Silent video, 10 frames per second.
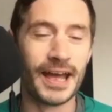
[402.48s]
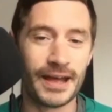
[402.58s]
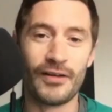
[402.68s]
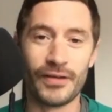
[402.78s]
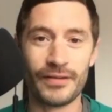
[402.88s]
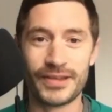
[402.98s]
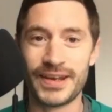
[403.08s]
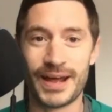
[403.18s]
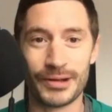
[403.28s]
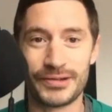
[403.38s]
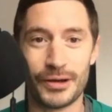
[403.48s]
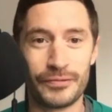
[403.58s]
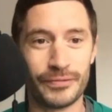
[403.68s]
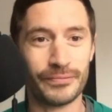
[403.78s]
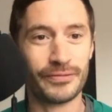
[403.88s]
I've done that myself
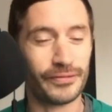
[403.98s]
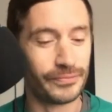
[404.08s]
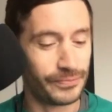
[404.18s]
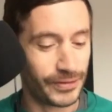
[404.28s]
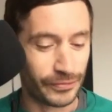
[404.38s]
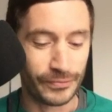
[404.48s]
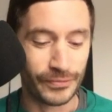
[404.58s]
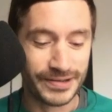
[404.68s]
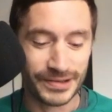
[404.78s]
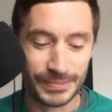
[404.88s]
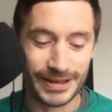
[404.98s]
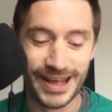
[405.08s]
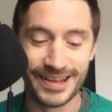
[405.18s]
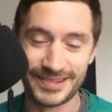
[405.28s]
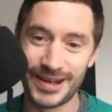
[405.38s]
for different reasons, but
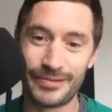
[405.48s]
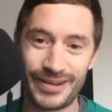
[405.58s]
yeah, it's tough.